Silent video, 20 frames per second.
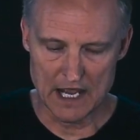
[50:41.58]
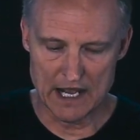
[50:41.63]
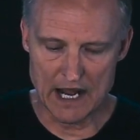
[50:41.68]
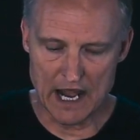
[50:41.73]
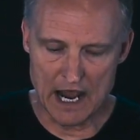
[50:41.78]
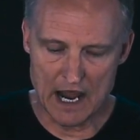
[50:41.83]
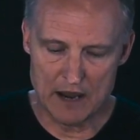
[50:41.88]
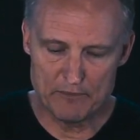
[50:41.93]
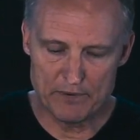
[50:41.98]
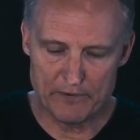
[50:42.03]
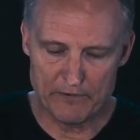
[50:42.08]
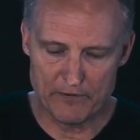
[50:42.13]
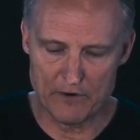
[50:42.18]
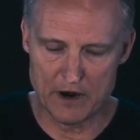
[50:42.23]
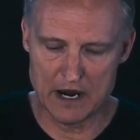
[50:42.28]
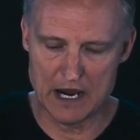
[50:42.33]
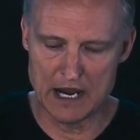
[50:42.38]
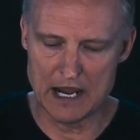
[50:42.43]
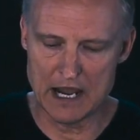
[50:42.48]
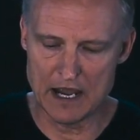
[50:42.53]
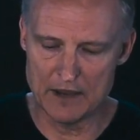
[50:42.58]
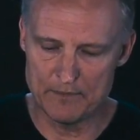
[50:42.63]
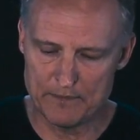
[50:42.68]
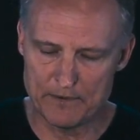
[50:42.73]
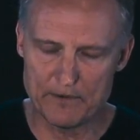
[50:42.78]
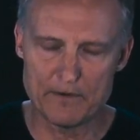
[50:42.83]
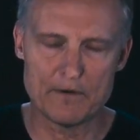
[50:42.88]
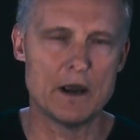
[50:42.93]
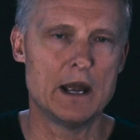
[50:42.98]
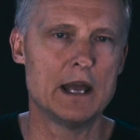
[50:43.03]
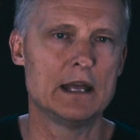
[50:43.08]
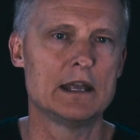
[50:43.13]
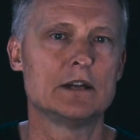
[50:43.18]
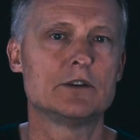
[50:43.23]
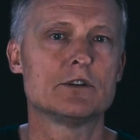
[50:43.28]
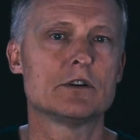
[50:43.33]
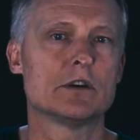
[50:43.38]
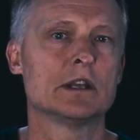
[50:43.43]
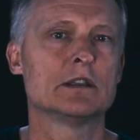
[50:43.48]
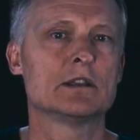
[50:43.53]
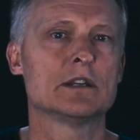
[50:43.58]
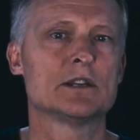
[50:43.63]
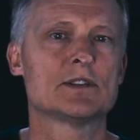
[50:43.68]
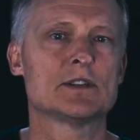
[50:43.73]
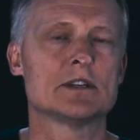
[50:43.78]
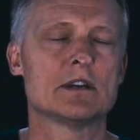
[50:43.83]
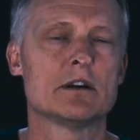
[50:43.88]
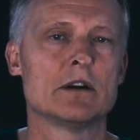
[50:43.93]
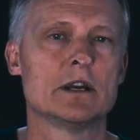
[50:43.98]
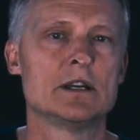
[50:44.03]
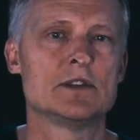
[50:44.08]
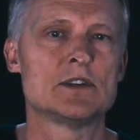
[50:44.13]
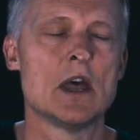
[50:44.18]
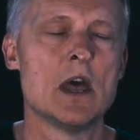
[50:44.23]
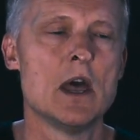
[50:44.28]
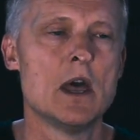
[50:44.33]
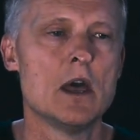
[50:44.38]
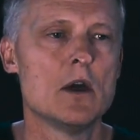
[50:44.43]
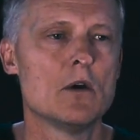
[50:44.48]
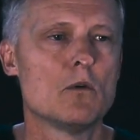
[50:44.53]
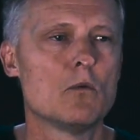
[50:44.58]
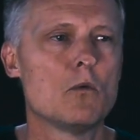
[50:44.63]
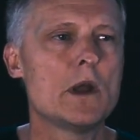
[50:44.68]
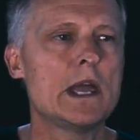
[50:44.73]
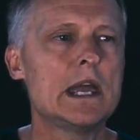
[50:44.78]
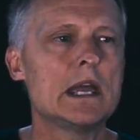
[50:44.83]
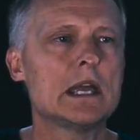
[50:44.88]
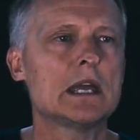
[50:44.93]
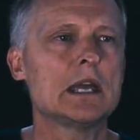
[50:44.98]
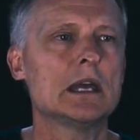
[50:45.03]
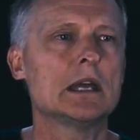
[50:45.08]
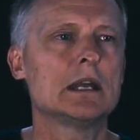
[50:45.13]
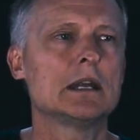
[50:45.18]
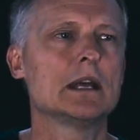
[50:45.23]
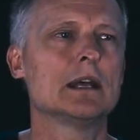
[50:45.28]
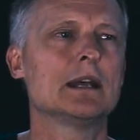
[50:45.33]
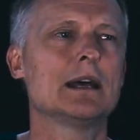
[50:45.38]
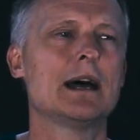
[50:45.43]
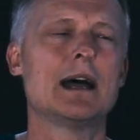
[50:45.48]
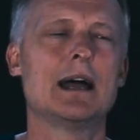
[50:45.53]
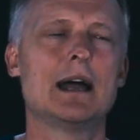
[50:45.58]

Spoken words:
And I pray that during this series, we can...